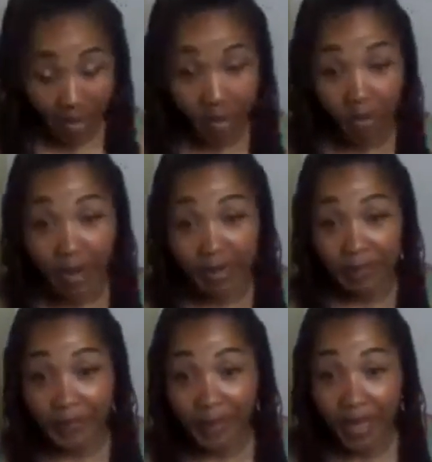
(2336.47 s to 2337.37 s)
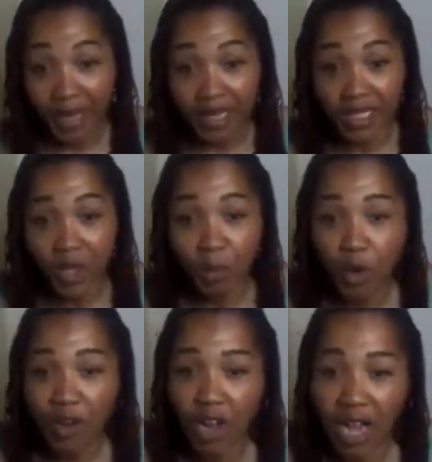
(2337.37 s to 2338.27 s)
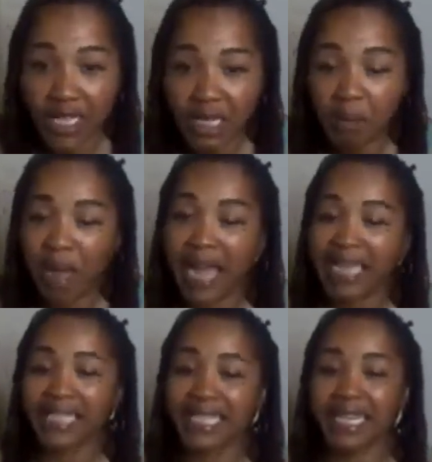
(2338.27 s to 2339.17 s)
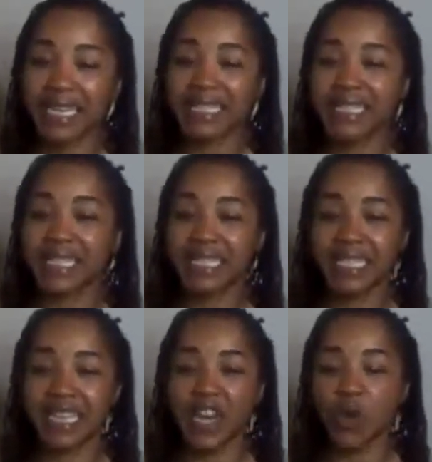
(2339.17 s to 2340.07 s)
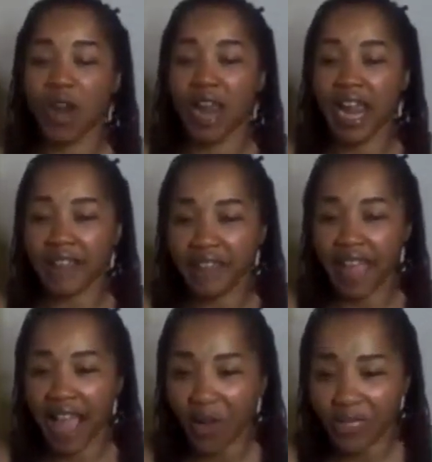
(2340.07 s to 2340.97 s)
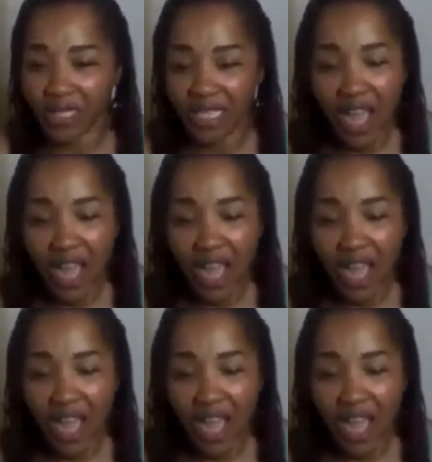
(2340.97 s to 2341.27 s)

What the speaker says: All right. So moving on to Pisces, this is in your 8th house